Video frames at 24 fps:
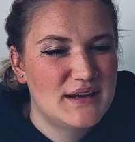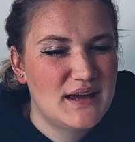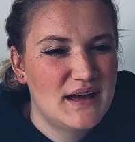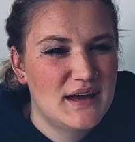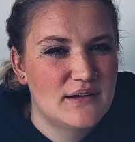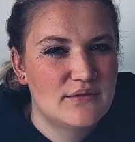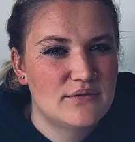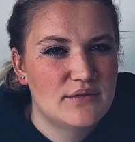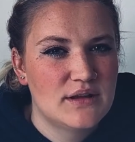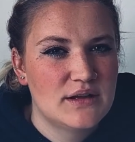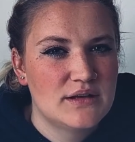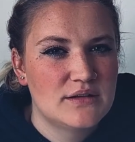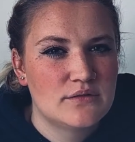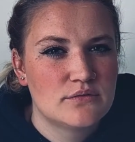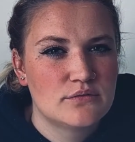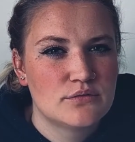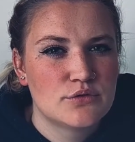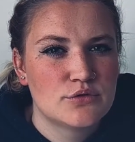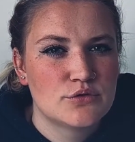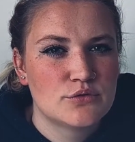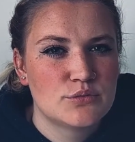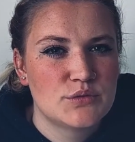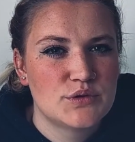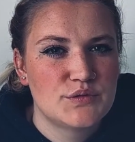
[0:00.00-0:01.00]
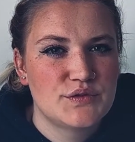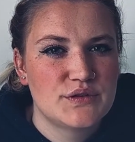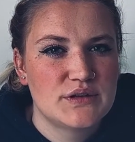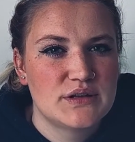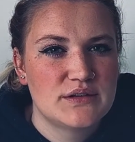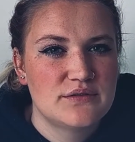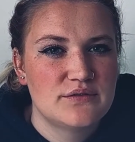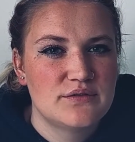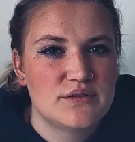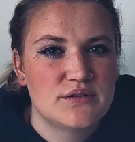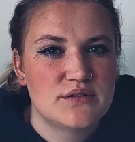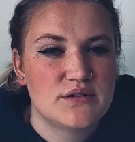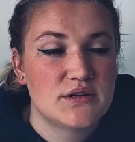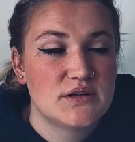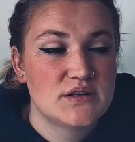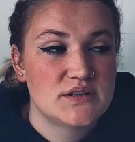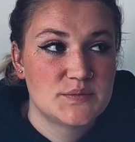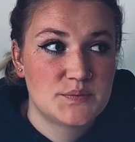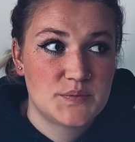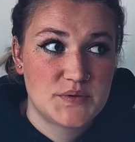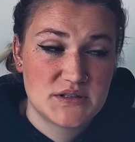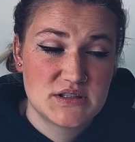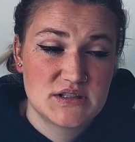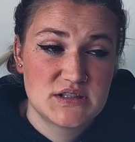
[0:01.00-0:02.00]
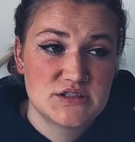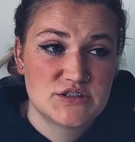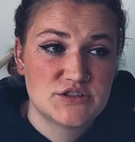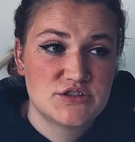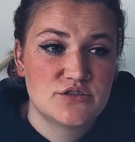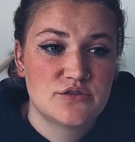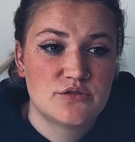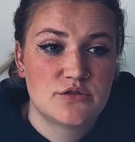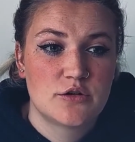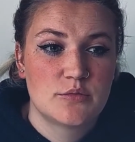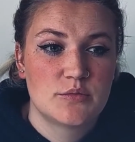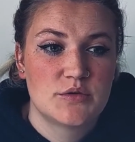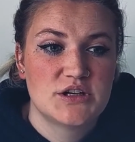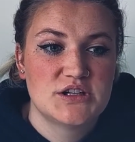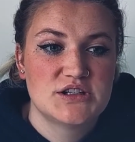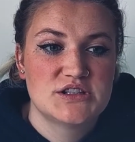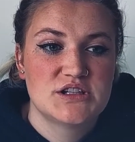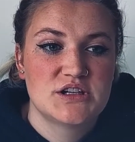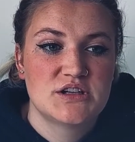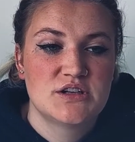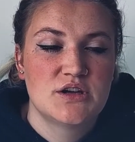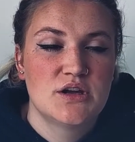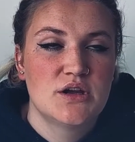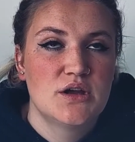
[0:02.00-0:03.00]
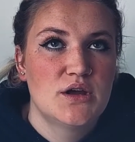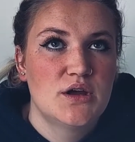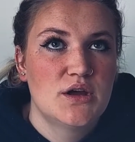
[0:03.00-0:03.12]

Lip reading: have that in your room if you live in especially student accommodation.